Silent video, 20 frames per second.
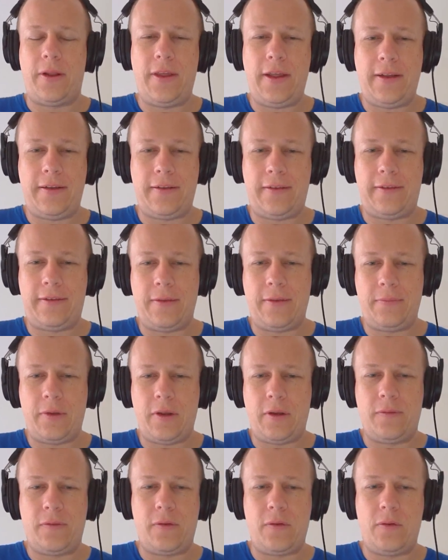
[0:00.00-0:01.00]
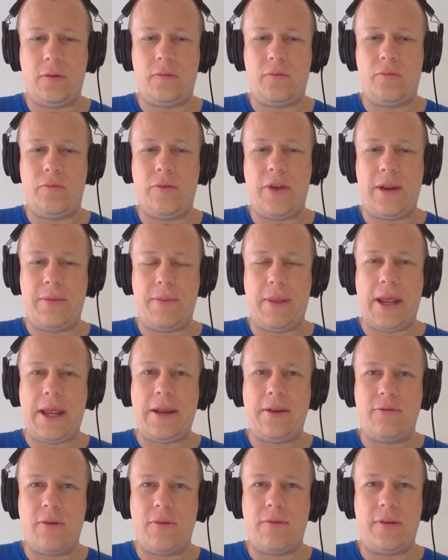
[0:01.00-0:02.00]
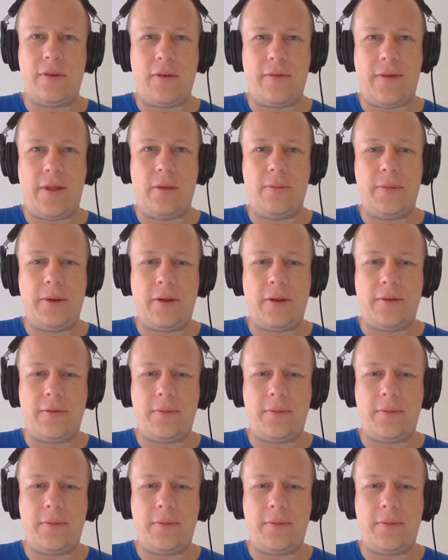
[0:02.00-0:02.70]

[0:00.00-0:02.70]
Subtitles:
I think it's sometimes called Readme-driven development as